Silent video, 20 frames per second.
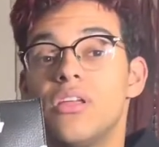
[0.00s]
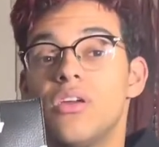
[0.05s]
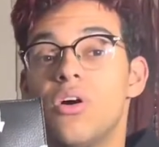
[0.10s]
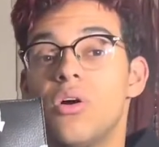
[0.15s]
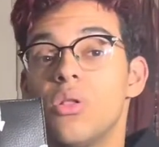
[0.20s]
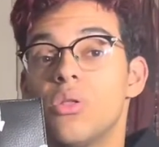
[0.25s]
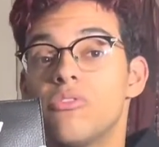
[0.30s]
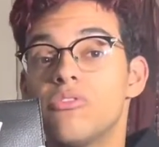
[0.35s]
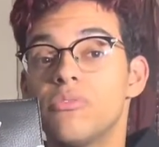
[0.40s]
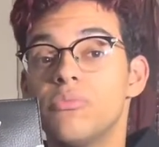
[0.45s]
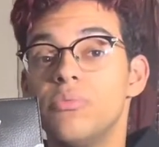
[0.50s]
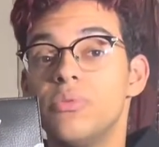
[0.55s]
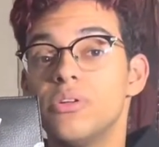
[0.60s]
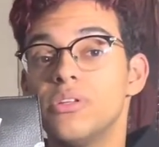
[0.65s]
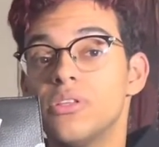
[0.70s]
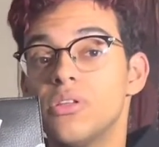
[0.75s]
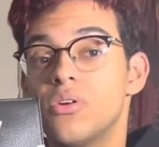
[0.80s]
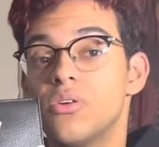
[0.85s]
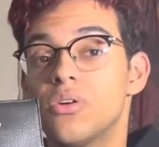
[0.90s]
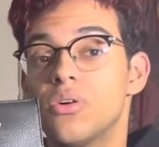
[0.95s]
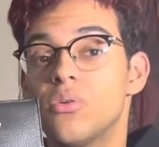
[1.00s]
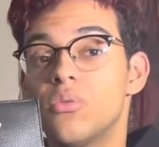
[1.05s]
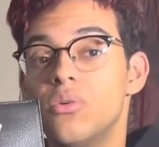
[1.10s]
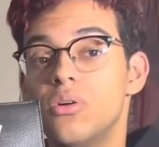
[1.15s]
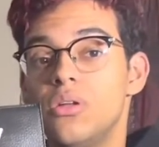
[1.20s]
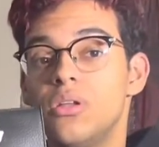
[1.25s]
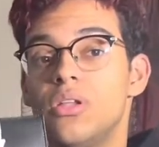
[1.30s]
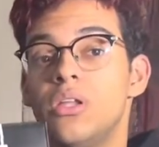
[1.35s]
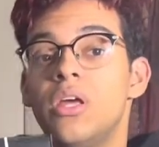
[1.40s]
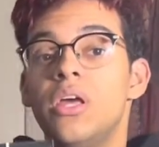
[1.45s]
all over print logo
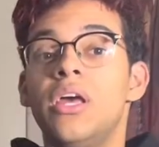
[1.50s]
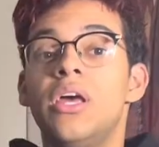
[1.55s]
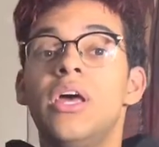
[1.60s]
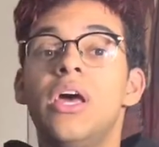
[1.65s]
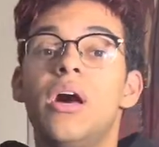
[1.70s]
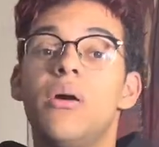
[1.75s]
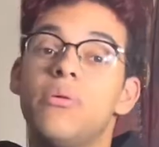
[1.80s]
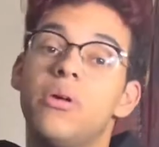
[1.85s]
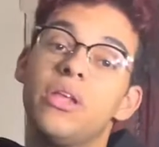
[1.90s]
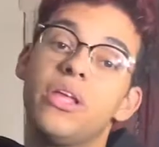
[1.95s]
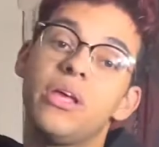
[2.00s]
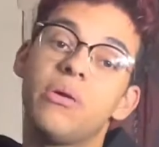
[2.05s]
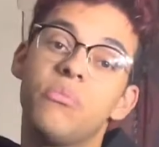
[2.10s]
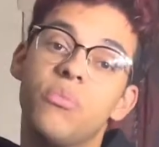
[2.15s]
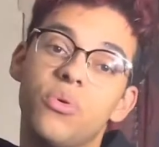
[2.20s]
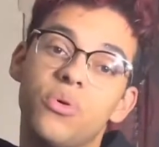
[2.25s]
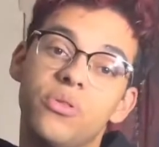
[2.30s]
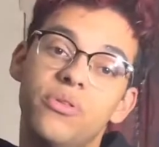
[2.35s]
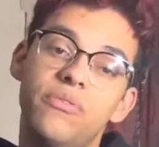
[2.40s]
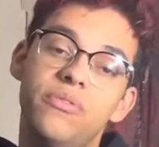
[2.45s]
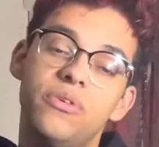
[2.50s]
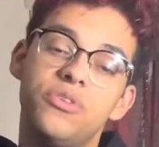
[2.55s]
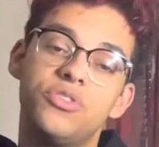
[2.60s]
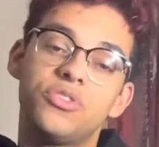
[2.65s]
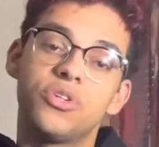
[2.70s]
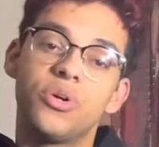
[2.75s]
one. I'm gonna get more in the future,